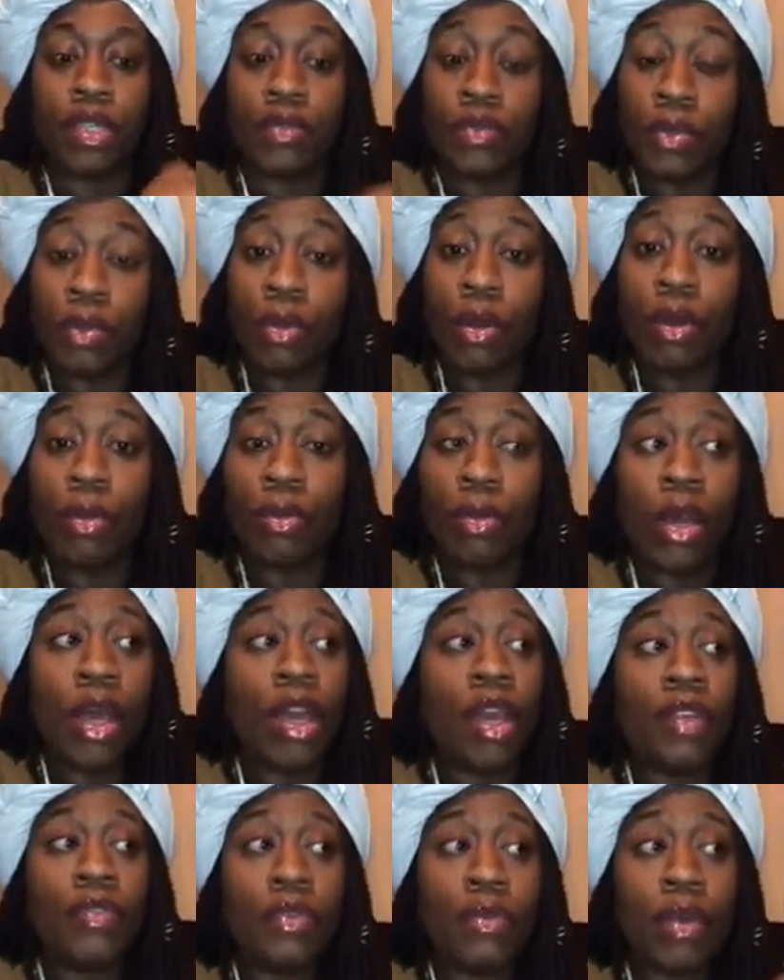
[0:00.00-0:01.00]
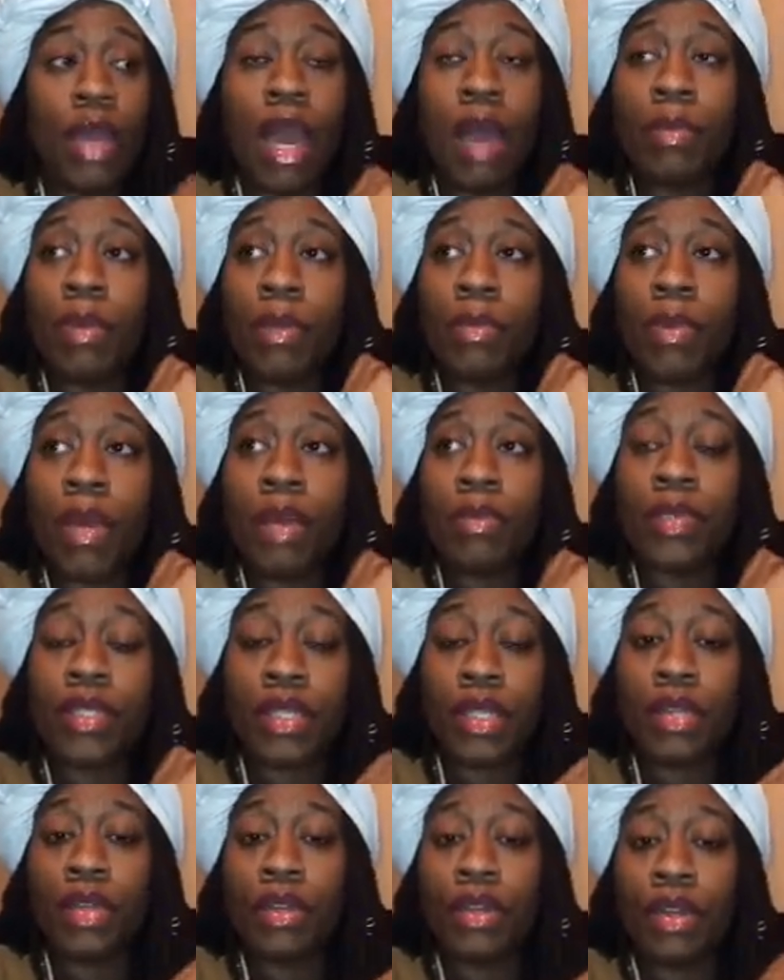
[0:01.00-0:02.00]
If you going if you got me
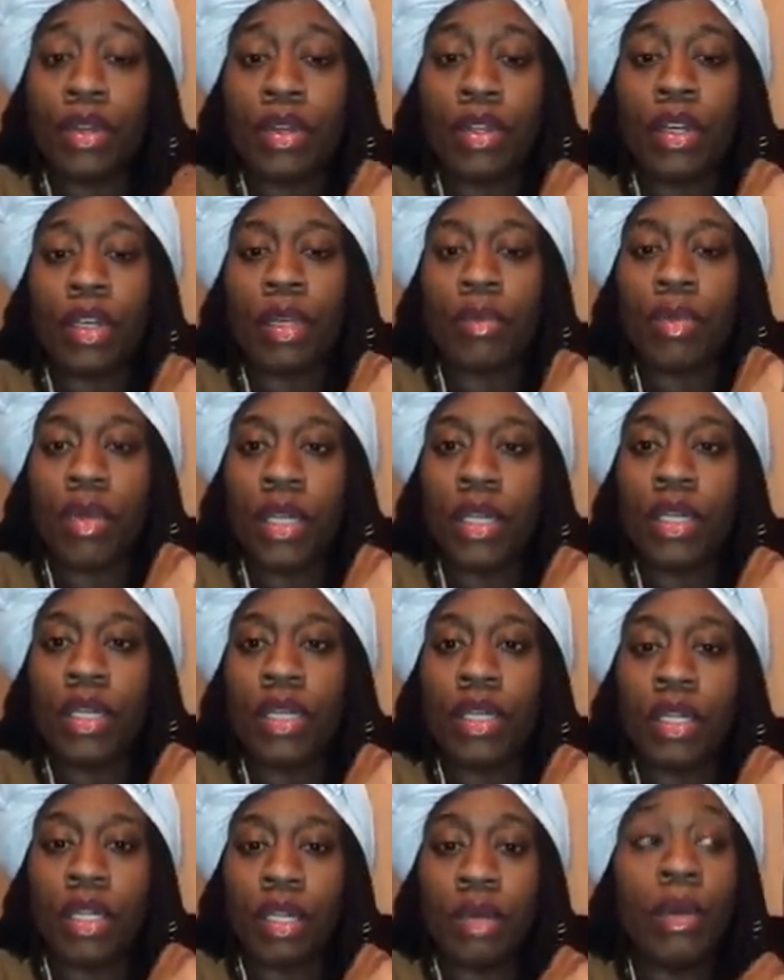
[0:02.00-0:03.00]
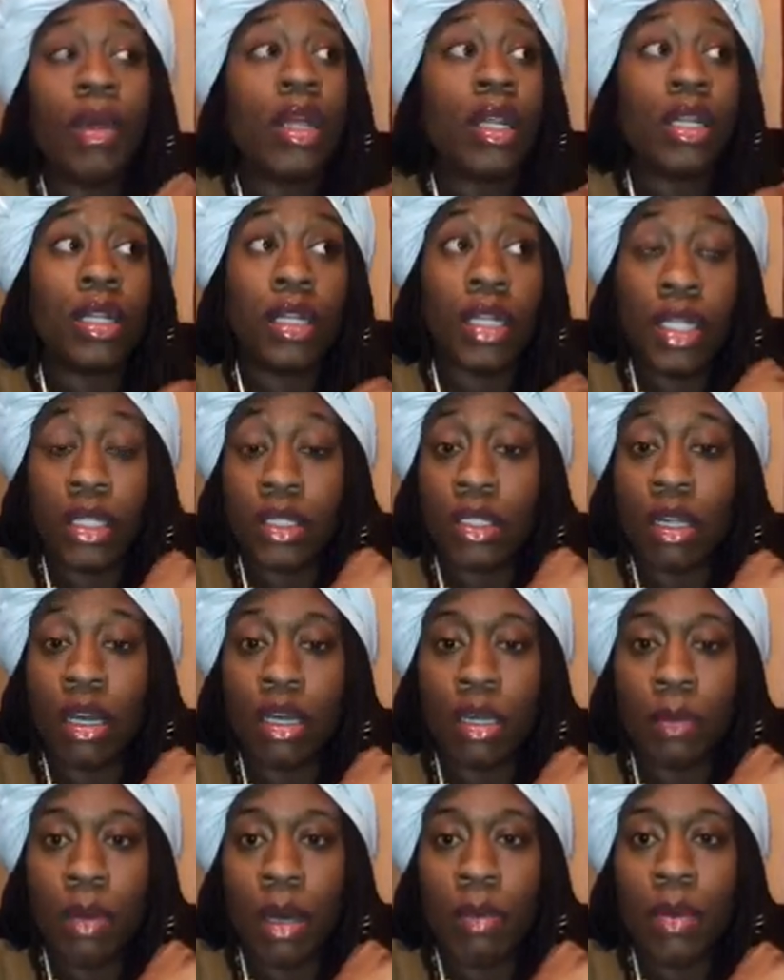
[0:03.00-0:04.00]
babysitting Nook Nook and Peanut, then let's talk
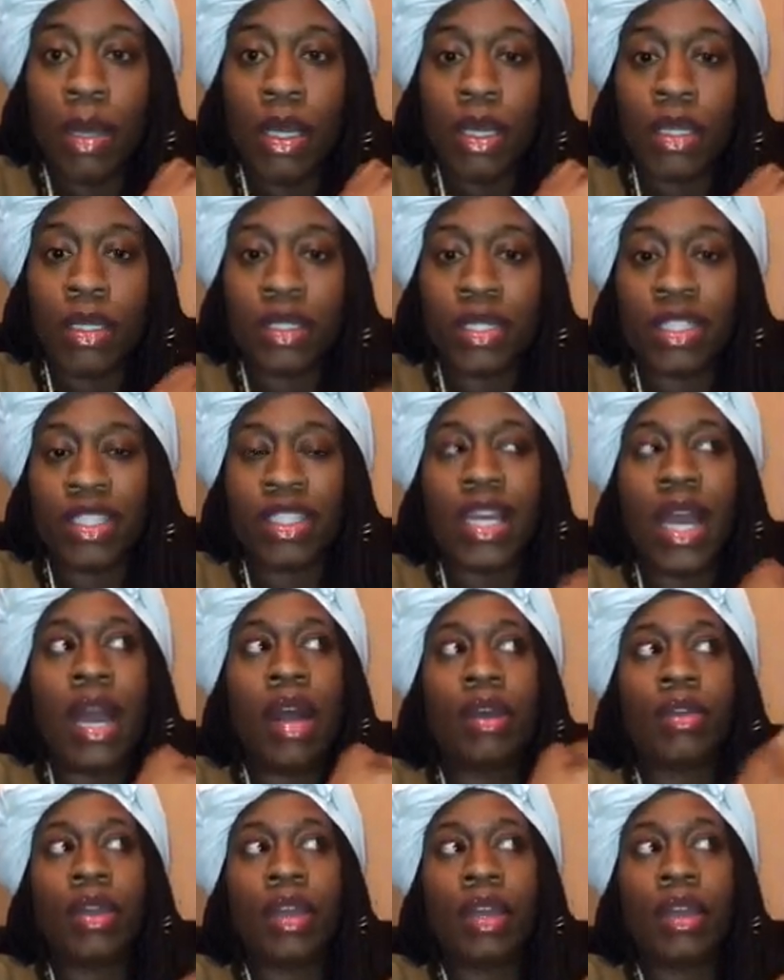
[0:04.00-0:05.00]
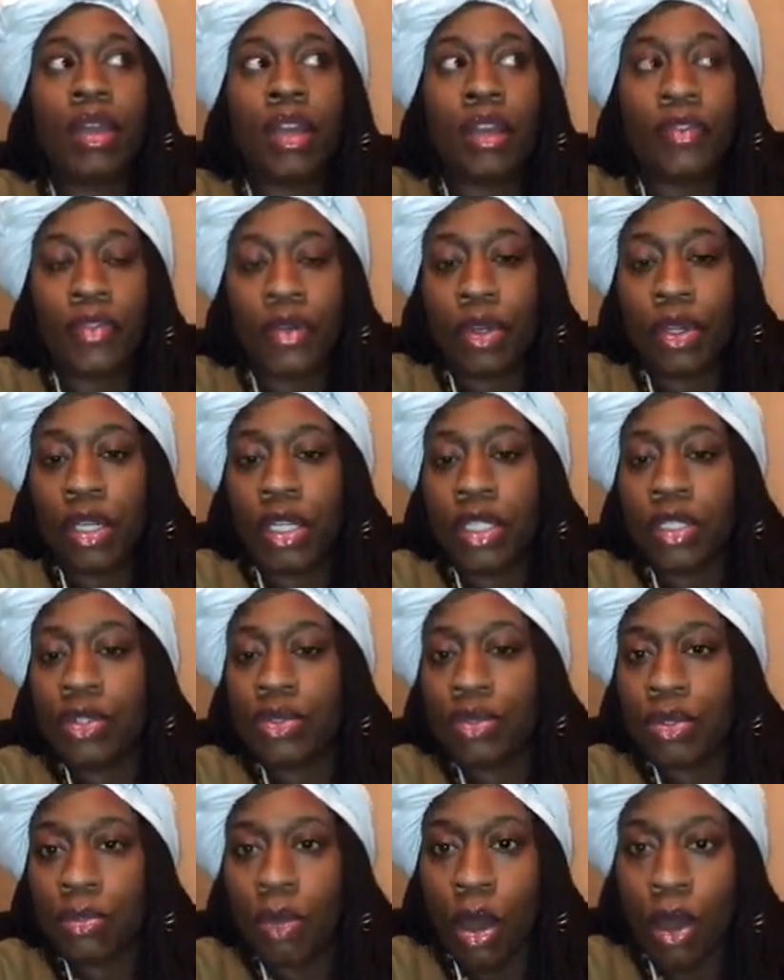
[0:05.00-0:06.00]
about making this a child care effort, or let's do
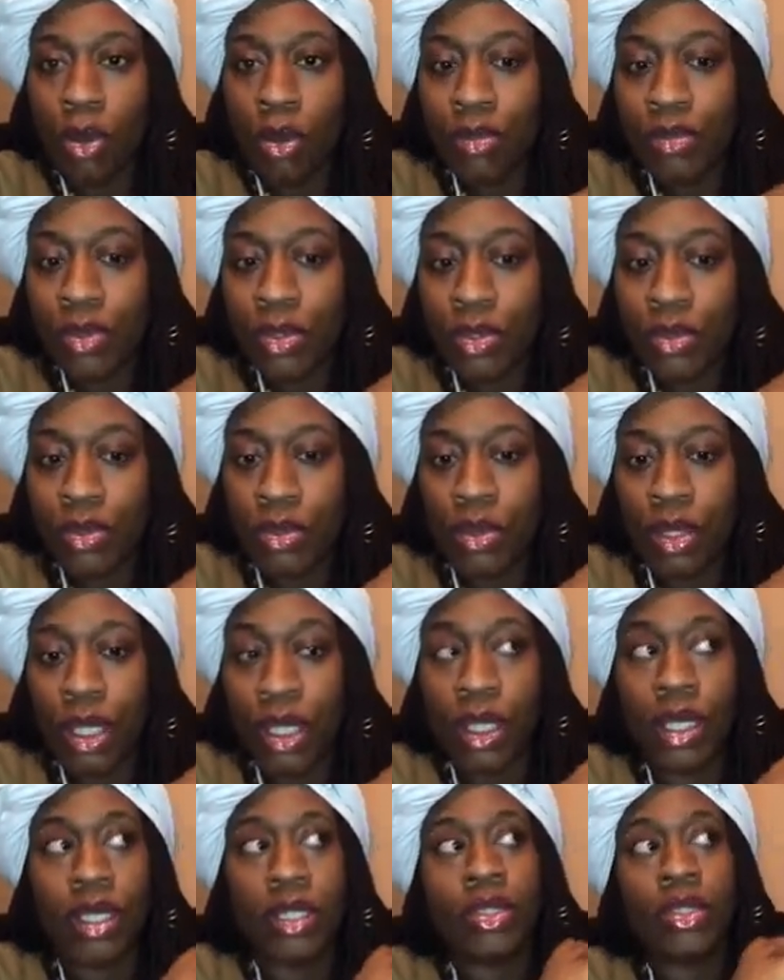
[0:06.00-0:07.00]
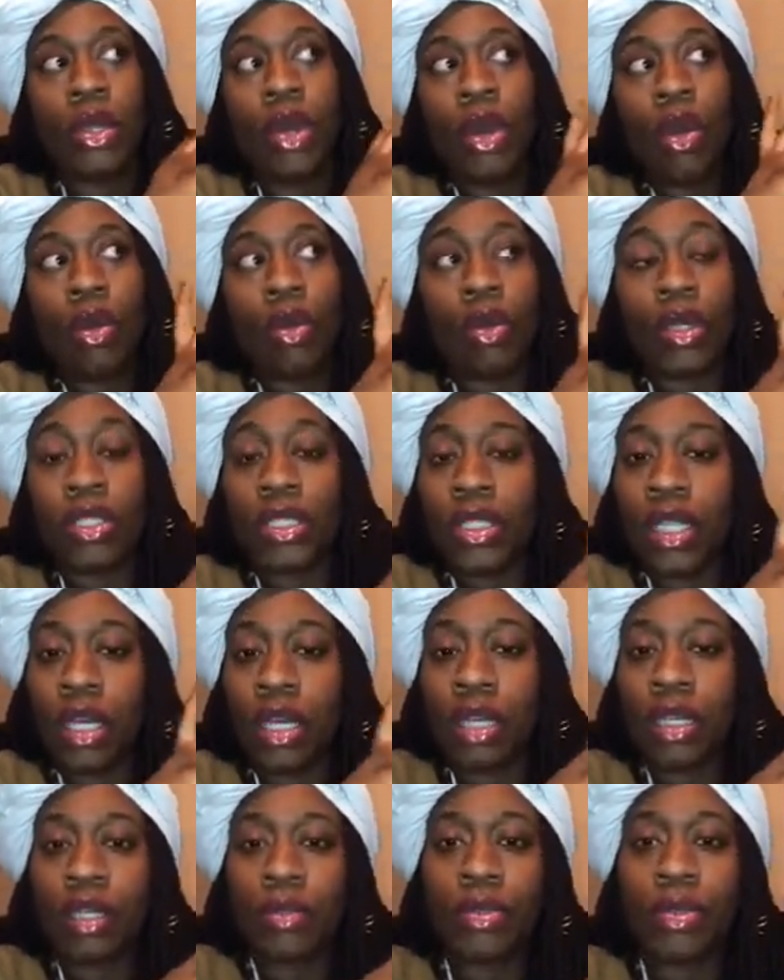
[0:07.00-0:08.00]
some homeschool things, or set
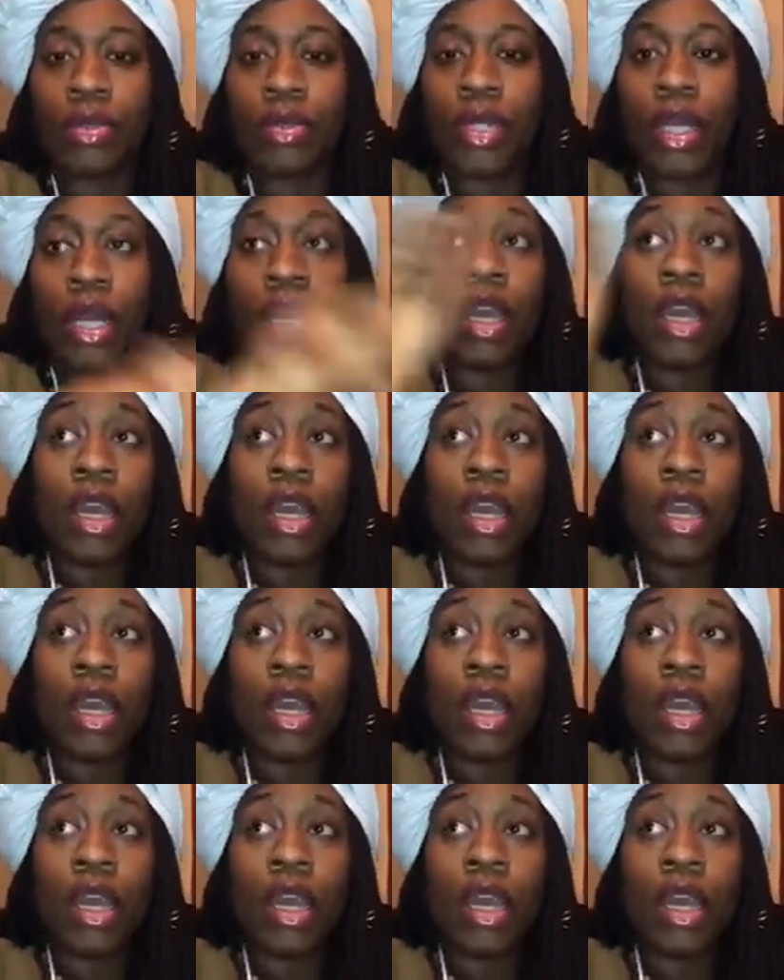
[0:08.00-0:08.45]
it up so that